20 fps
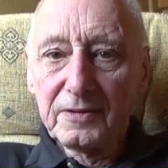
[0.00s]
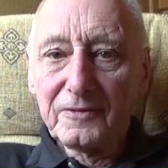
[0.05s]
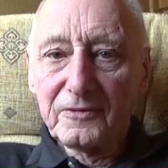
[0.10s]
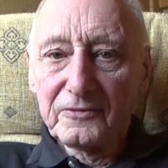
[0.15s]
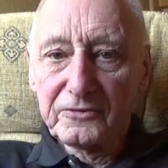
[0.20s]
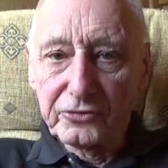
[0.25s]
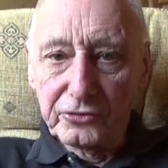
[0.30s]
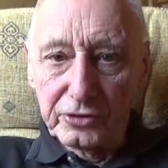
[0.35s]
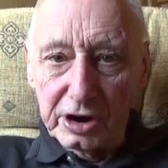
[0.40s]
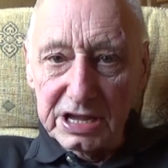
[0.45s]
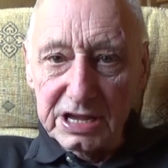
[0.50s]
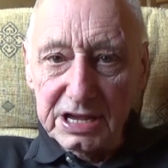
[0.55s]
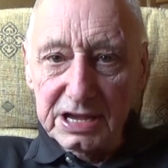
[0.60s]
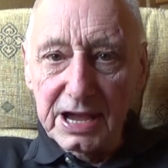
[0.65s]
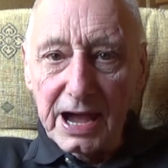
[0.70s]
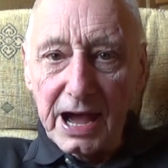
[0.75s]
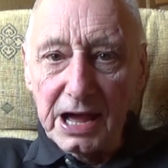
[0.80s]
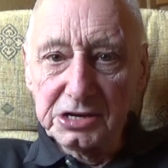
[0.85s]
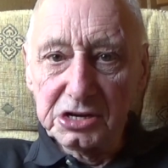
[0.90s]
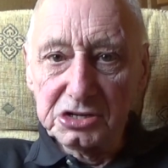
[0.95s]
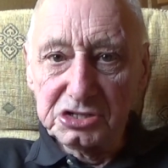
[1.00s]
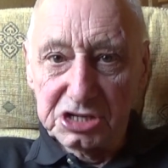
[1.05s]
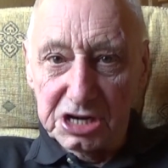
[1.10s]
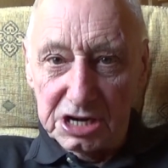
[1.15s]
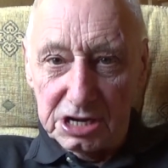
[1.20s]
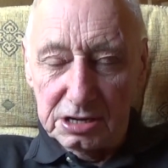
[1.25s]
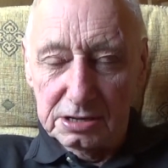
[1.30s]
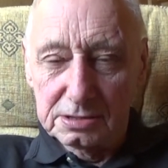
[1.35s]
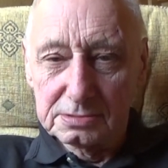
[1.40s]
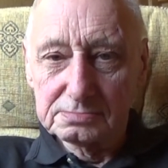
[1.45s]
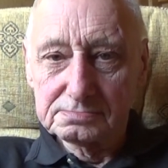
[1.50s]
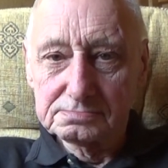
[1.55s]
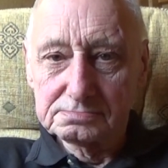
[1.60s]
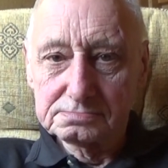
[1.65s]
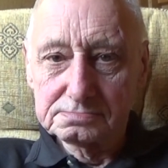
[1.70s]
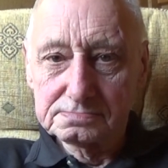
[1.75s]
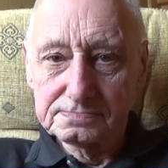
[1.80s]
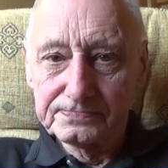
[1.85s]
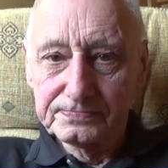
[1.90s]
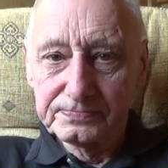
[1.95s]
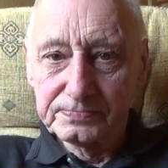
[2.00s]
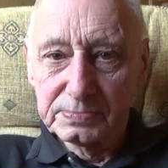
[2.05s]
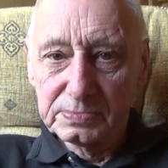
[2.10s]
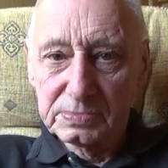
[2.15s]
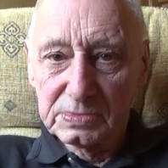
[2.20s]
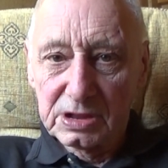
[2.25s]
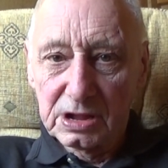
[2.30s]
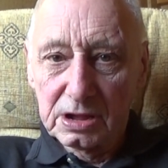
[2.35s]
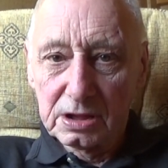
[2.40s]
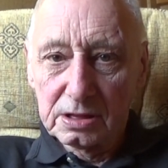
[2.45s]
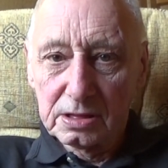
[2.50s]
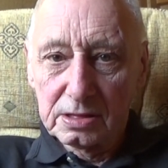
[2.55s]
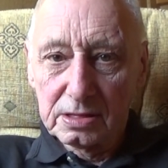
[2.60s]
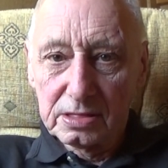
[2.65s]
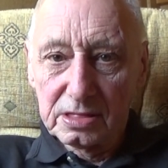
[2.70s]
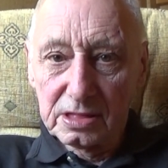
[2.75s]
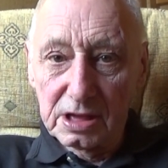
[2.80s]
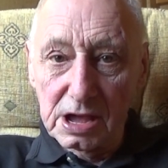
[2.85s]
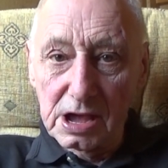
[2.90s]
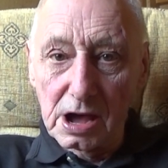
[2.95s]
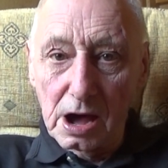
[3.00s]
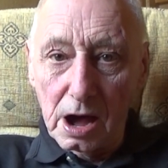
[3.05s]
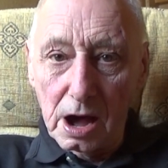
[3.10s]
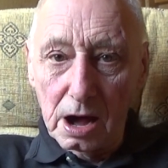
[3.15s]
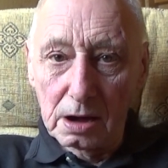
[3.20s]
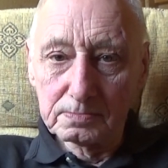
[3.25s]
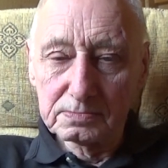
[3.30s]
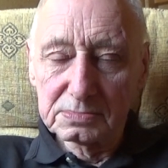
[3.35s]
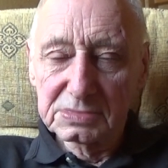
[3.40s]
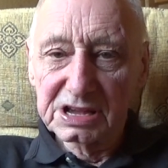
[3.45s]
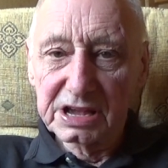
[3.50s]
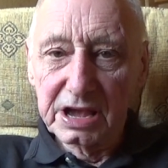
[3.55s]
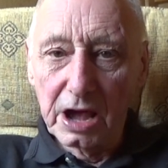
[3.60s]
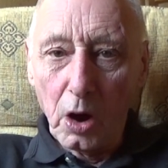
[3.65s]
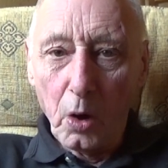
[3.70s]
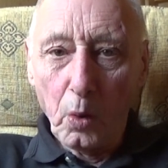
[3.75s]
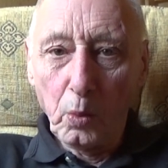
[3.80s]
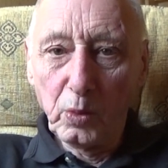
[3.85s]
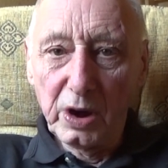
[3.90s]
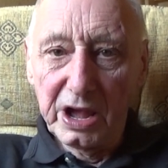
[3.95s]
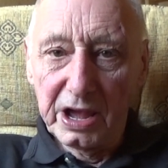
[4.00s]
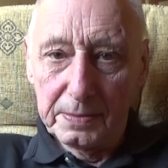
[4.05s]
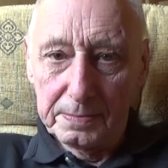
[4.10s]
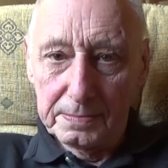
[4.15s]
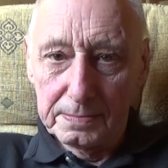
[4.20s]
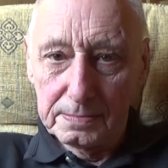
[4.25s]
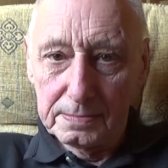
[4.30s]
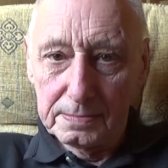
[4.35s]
Free energy. There you are, get on with it.